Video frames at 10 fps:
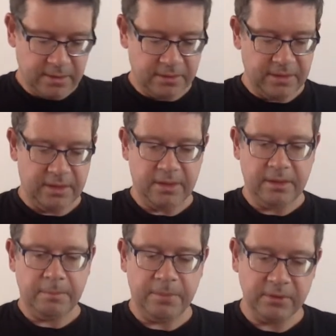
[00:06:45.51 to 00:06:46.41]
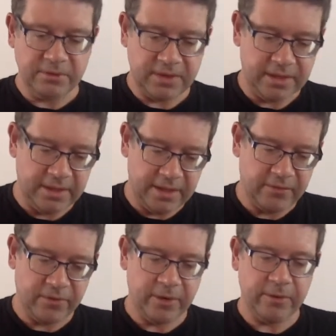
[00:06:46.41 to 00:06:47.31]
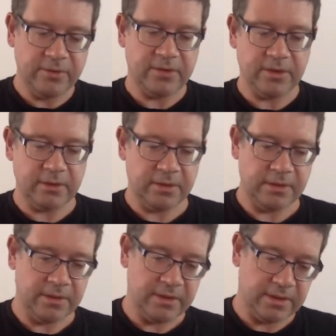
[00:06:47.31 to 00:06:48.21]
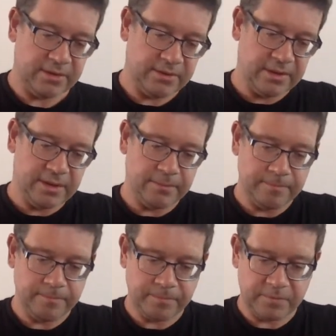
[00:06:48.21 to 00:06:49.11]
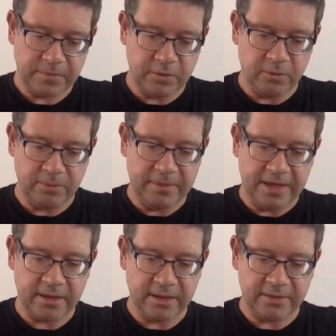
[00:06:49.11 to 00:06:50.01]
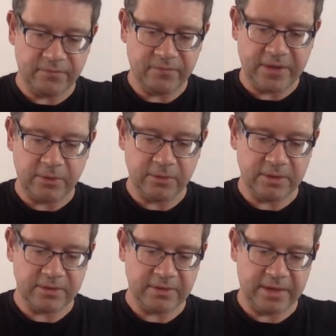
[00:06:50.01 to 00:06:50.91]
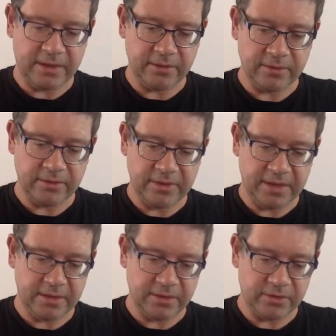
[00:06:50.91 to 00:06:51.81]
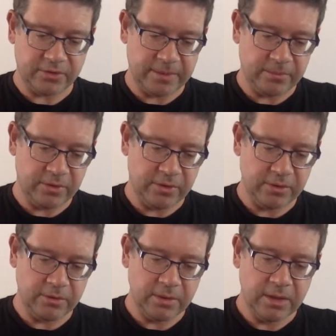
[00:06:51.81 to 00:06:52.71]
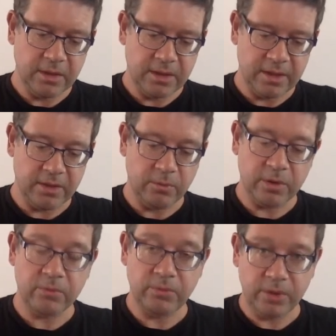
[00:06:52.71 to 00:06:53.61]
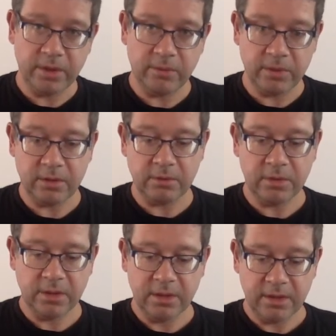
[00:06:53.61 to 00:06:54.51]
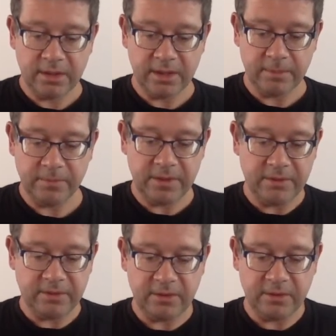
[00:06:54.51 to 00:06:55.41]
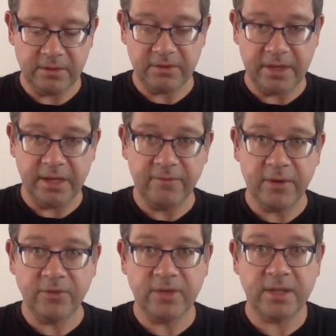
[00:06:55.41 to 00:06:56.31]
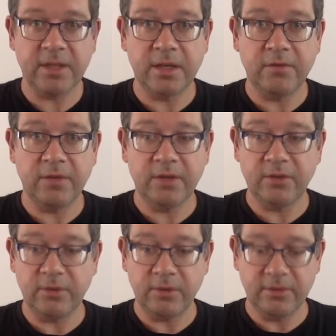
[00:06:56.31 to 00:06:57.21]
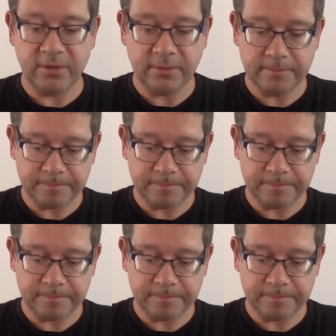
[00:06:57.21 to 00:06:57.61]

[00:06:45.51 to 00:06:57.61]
The built-in headphones that automatically funnel the sound down the strap to you work really well. There's a headphone jack there if you need to use it.